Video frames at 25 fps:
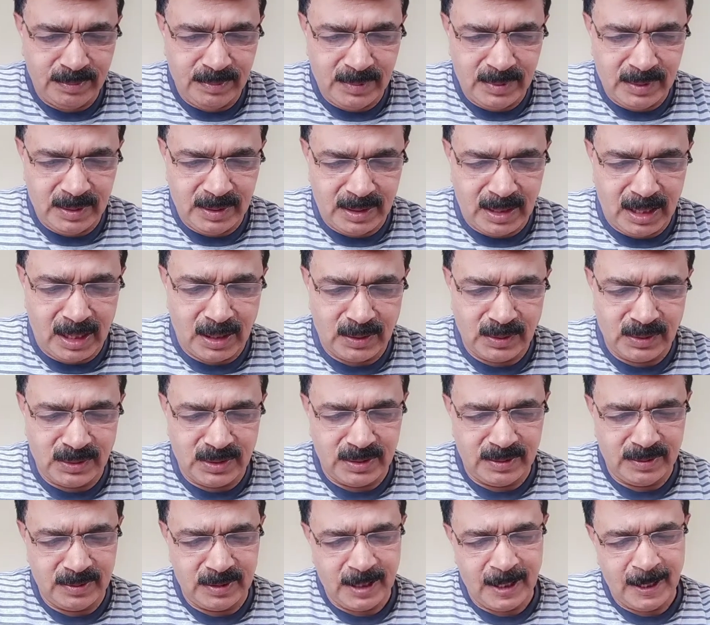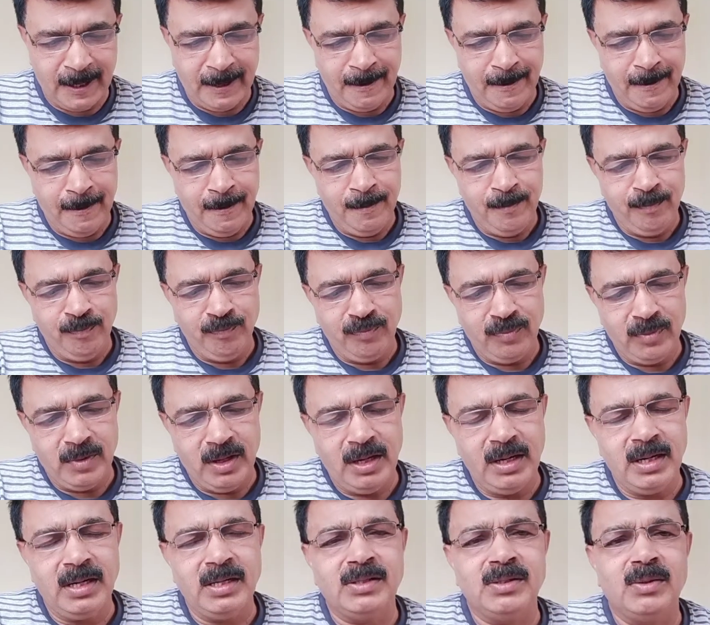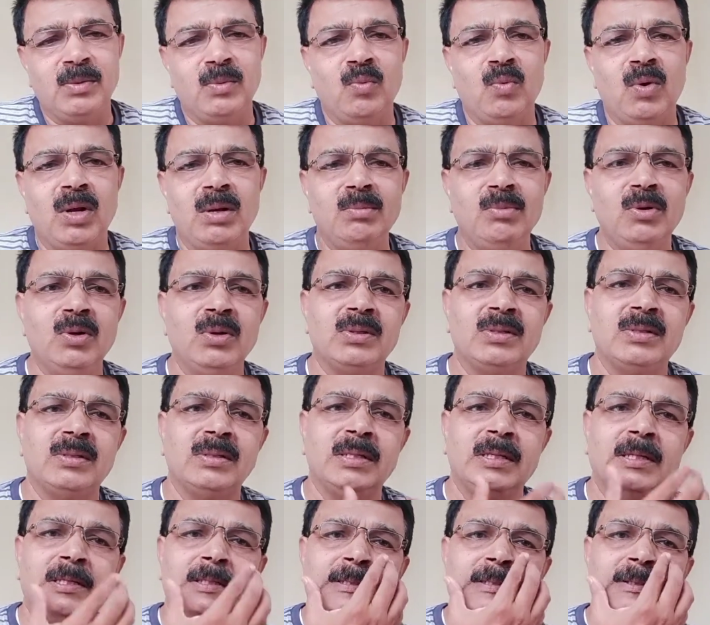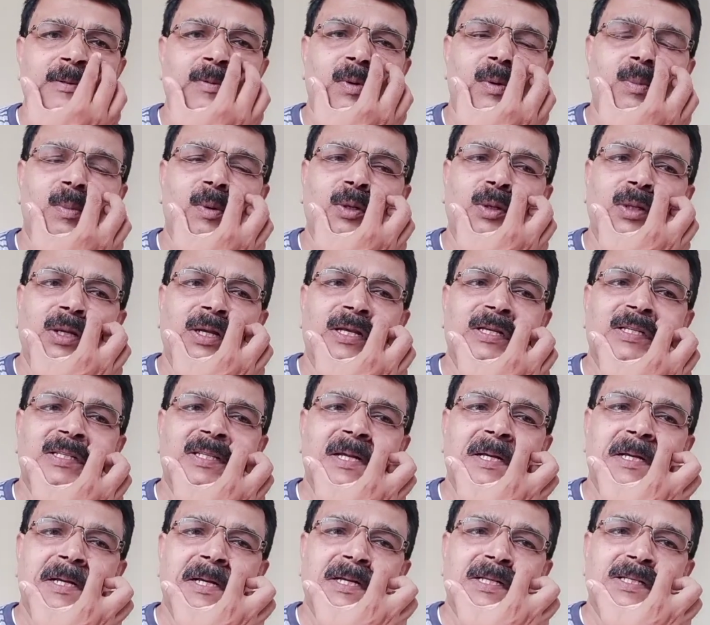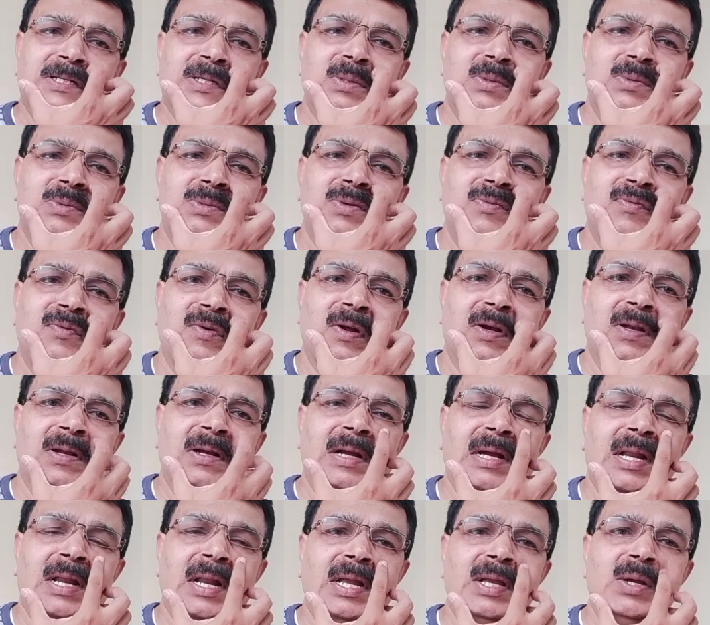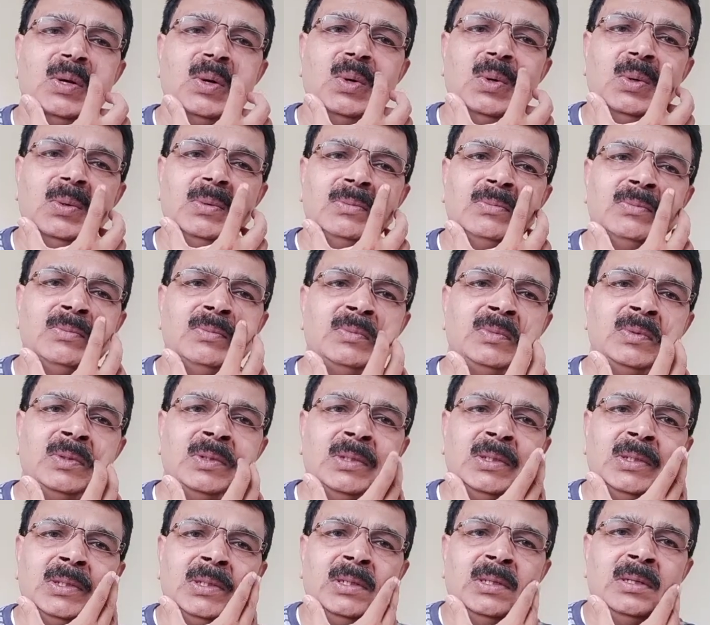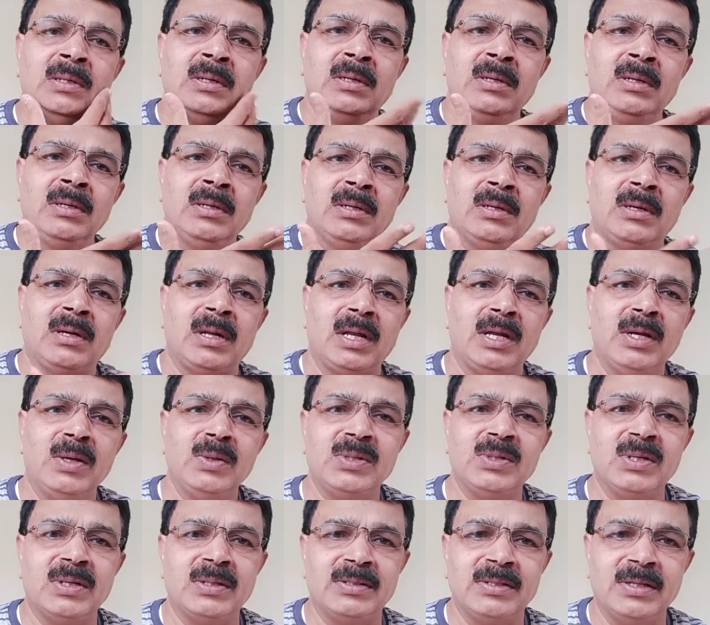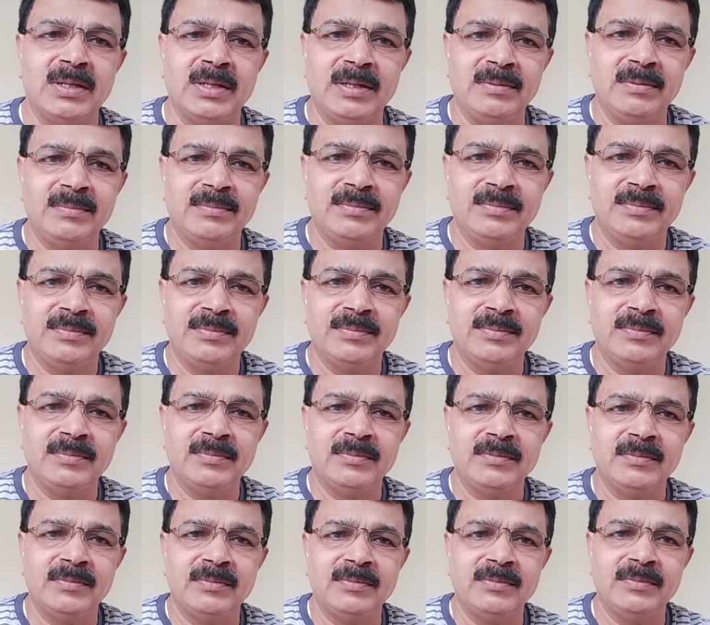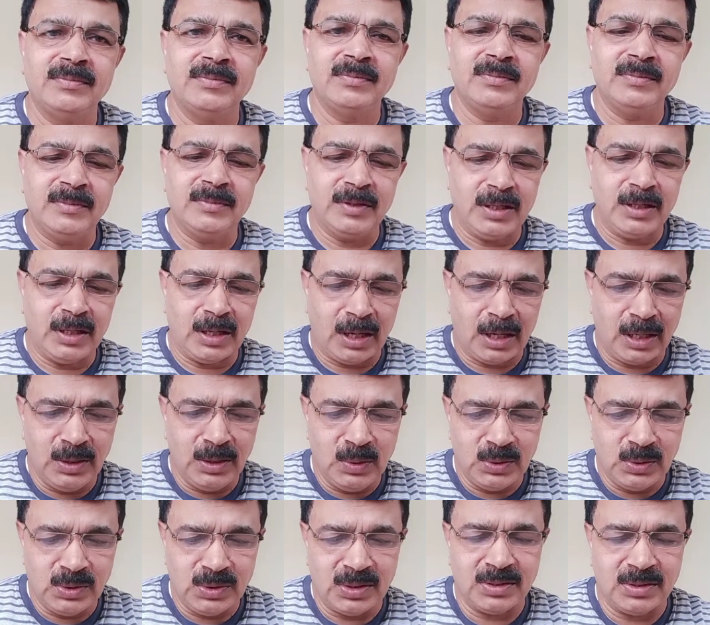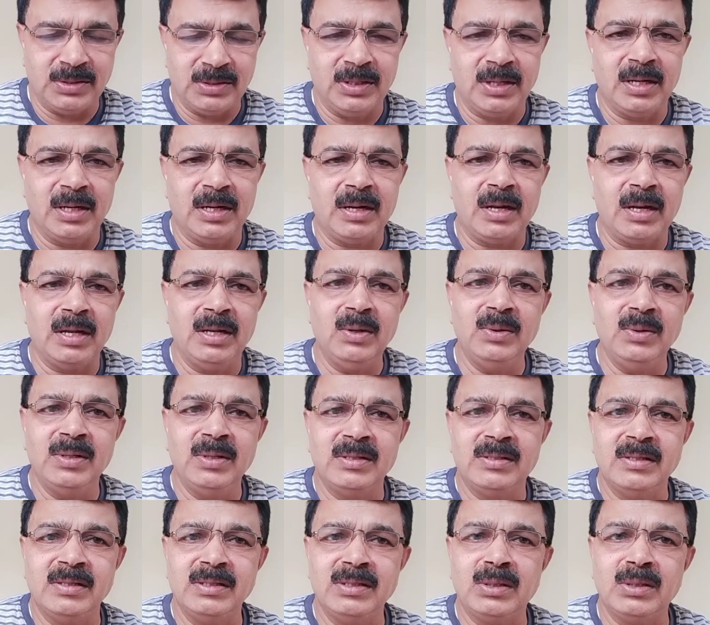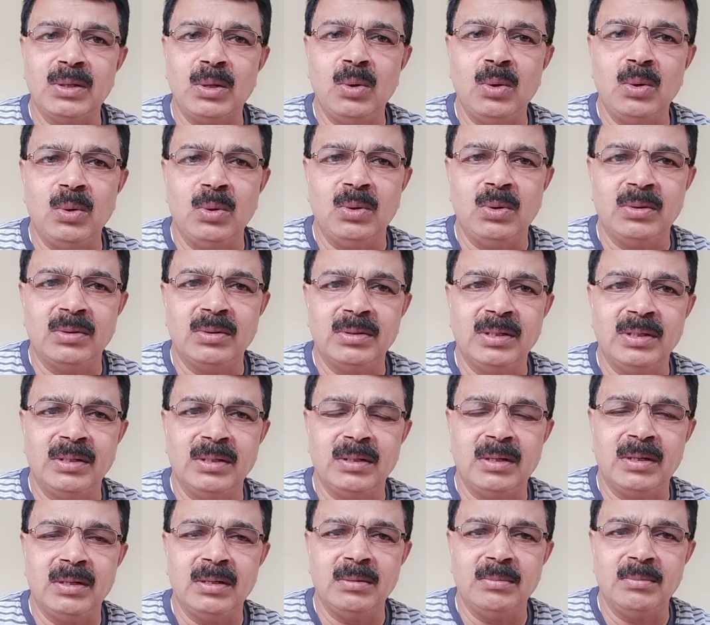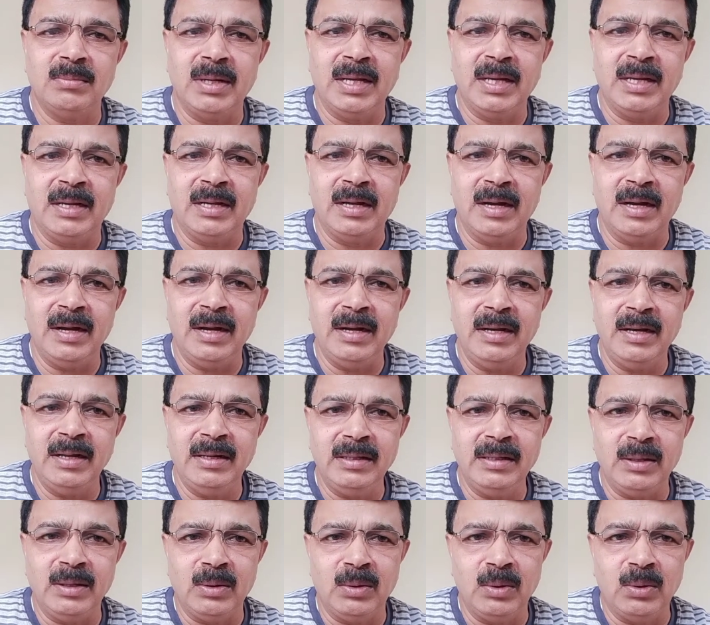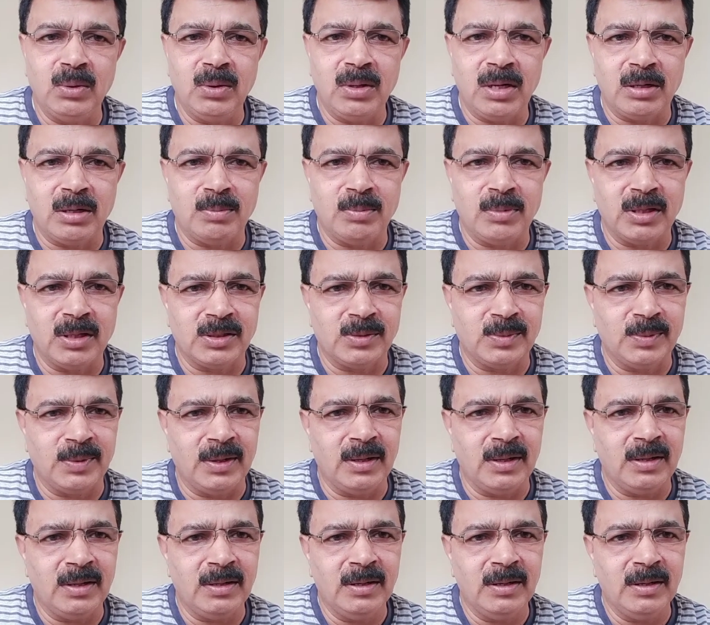nitrogen. Then this one more thing is that it is used for cryosurgery. Cryo in the sense cold. In order, by creating the cold atmosphere,